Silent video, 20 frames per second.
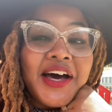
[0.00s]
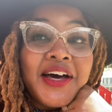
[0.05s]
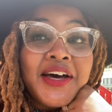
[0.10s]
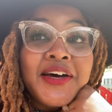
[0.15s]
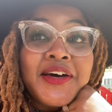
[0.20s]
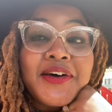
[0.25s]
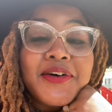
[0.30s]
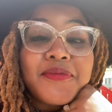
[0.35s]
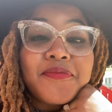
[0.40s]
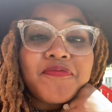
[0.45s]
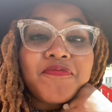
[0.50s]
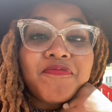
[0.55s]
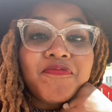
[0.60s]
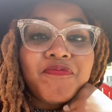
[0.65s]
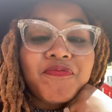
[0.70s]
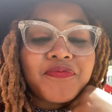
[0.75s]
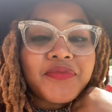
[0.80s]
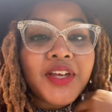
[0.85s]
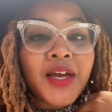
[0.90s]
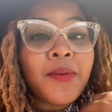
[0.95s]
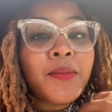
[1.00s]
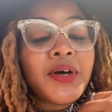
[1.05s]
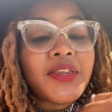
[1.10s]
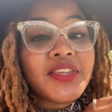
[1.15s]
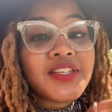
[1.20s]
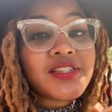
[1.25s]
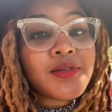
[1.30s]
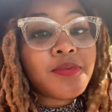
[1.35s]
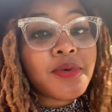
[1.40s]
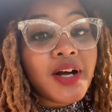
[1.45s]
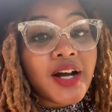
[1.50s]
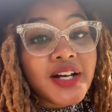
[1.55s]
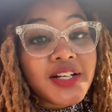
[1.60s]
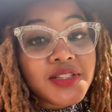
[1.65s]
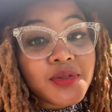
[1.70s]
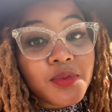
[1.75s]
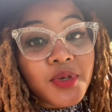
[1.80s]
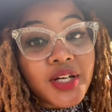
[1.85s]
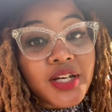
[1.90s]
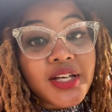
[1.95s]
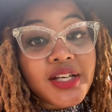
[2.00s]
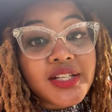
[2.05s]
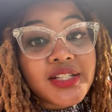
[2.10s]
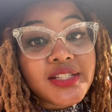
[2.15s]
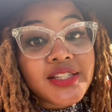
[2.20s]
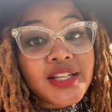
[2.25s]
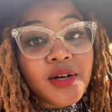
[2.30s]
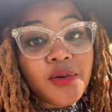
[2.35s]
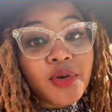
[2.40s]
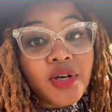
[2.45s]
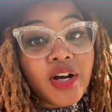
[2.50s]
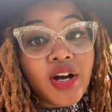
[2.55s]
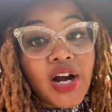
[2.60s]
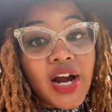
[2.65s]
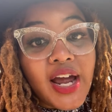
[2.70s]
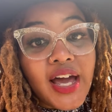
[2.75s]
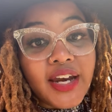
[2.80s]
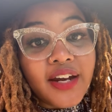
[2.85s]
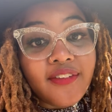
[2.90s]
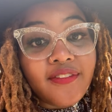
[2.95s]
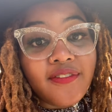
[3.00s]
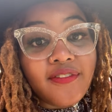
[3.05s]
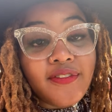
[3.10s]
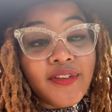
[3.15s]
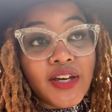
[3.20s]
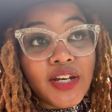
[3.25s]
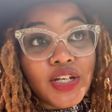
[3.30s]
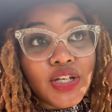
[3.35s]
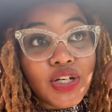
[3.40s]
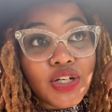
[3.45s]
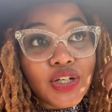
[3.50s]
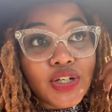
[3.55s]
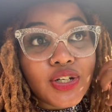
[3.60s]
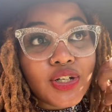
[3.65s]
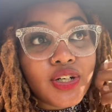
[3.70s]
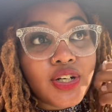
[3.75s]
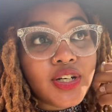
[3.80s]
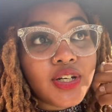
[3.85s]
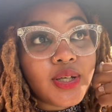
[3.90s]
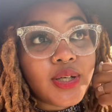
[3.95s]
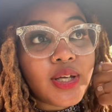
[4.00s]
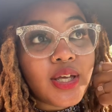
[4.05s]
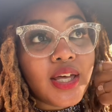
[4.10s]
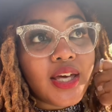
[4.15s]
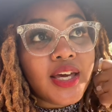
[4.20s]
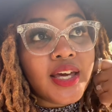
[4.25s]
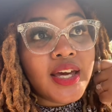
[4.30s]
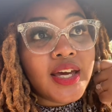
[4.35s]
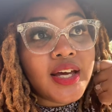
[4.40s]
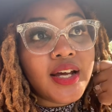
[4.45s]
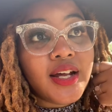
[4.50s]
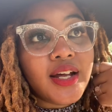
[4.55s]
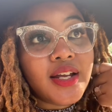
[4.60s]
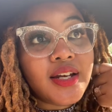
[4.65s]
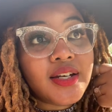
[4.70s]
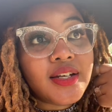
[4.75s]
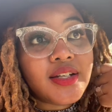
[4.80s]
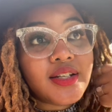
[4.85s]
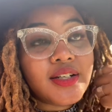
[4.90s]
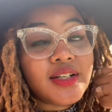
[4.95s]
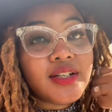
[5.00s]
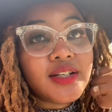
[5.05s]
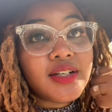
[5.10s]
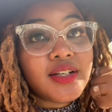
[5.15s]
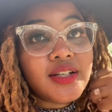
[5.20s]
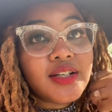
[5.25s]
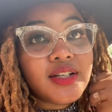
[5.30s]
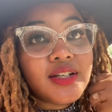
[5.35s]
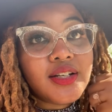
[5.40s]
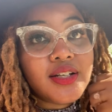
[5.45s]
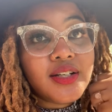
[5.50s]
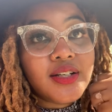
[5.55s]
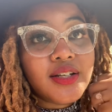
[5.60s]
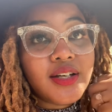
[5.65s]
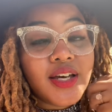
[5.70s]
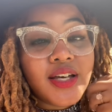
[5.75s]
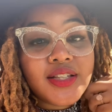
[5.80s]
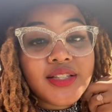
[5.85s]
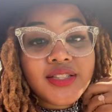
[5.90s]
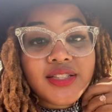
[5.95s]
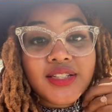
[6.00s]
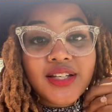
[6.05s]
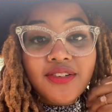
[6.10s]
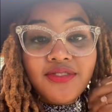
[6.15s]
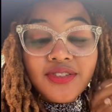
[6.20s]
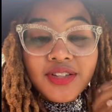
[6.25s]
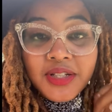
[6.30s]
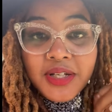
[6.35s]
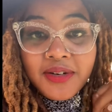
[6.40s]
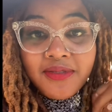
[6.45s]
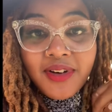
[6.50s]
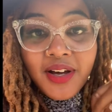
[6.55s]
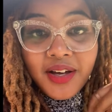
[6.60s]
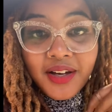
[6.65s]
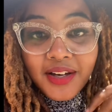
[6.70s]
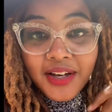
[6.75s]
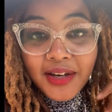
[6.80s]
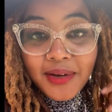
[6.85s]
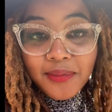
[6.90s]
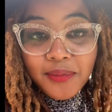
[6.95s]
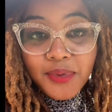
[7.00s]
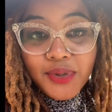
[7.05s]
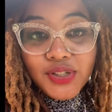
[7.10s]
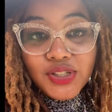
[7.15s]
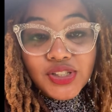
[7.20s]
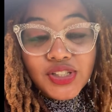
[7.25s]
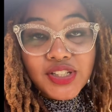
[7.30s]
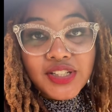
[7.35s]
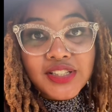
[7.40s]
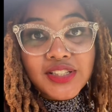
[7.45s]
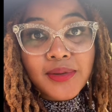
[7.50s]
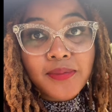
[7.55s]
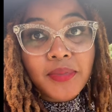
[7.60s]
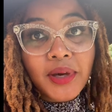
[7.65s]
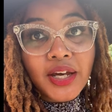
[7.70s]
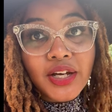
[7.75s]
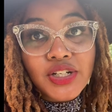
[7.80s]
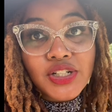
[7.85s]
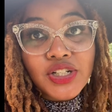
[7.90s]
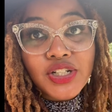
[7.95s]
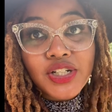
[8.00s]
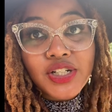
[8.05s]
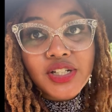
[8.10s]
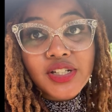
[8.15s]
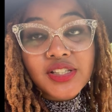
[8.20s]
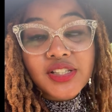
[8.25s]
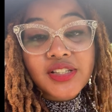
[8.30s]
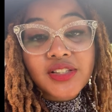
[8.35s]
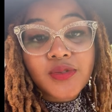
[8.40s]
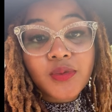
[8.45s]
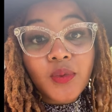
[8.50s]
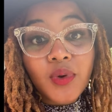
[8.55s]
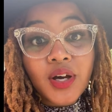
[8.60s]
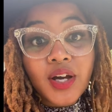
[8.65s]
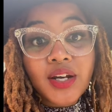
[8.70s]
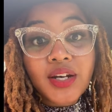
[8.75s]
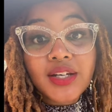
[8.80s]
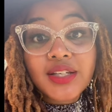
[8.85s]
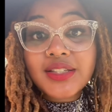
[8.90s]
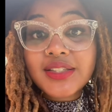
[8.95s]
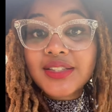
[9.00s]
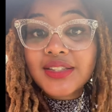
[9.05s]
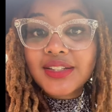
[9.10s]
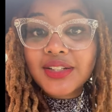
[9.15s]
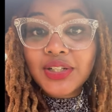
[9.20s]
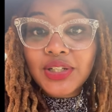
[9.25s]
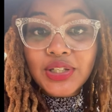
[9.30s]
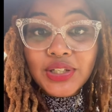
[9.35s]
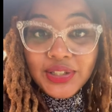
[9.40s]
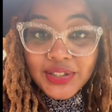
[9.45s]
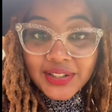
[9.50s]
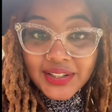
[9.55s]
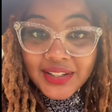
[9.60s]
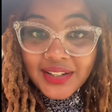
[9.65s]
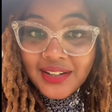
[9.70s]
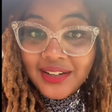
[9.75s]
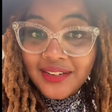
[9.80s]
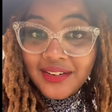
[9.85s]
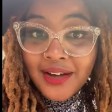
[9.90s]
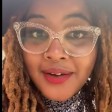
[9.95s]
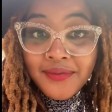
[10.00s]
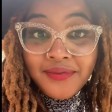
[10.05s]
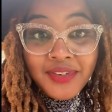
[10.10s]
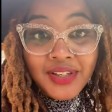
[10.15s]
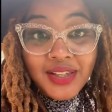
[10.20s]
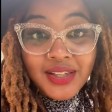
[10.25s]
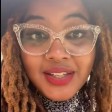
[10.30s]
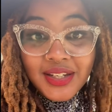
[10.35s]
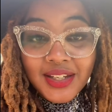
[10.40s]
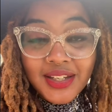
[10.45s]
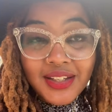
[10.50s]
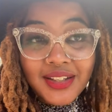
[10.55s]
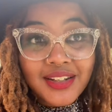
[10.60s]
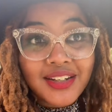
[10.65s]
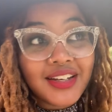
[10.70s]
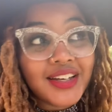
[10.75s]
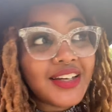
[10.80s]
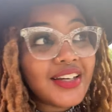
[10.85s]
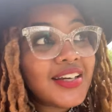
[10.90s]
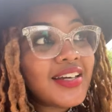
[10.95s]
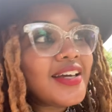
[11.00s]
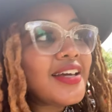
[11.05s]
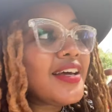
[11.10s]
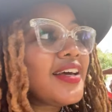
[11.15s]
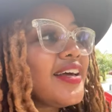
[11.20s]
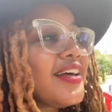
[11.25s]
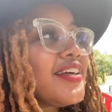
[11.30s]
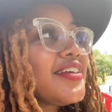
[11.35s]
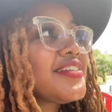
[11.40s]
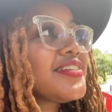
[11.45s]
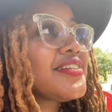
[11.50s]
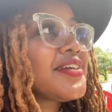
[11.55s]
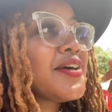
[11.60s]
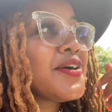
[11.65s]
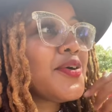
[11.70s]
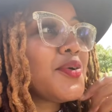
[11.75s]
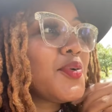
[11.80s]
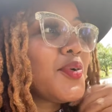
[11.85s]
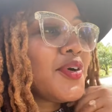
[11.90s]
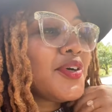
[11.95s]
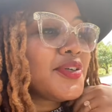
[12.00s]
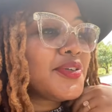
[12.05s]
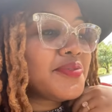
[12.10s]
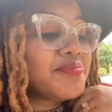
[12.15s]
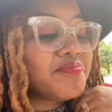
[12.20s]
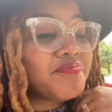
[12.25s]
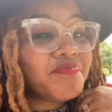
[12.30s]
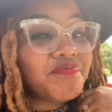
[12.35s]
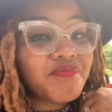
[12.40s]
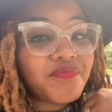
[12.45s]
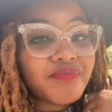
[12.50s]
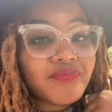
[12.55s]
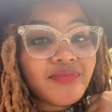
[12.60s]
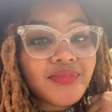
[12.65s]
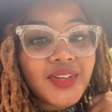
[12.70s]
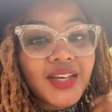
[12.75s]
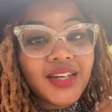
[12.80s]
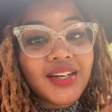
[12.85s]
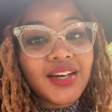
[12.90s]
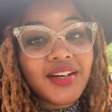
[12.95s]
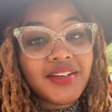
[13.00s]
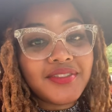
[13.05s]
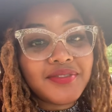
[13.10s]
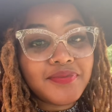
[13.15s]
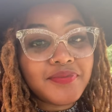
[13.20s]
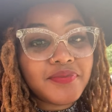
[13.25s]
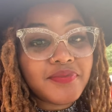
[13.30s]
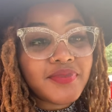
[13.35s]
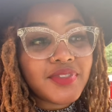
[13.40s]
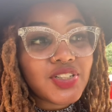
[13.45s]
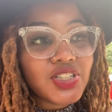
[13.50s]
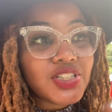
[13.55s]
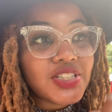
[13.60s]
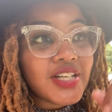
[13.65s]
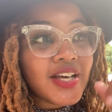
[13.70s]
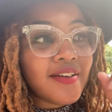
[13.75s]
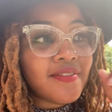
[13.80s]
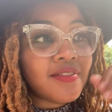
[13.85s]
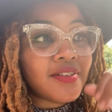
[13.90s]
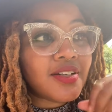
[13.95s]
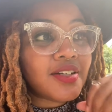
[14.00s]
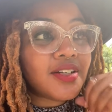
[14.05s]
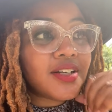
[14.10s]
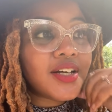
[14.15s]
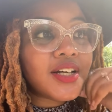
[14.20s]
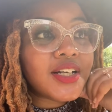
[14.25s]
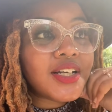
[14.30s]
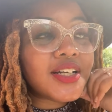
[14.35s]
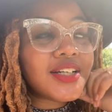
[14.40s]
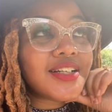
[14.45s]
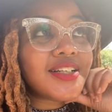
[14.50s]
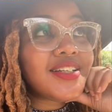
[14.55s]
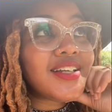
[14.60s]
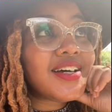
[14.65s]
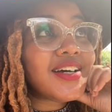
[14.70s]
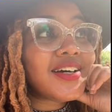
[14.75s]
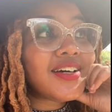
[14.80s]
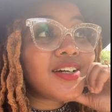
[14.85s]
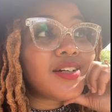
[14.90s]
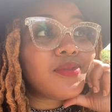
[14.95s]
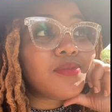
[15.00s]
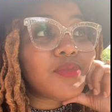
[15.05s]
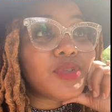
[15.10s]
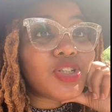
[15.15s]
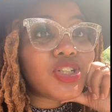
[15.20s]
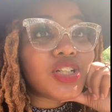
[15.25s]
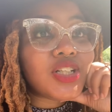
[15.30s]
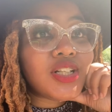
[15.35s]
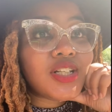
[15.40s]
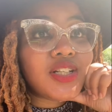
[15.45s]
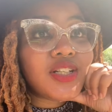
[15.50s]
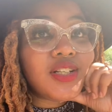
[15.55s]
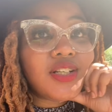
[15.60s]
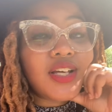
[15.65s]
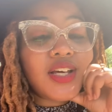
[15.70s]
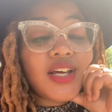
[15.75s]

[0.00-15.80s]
um, but the surprise was that we are at a vineyard and it's definitely a vibe. We just took some pictures. This wine is good. I'm feeling it. So, um, yeah, just having a good time, chilling.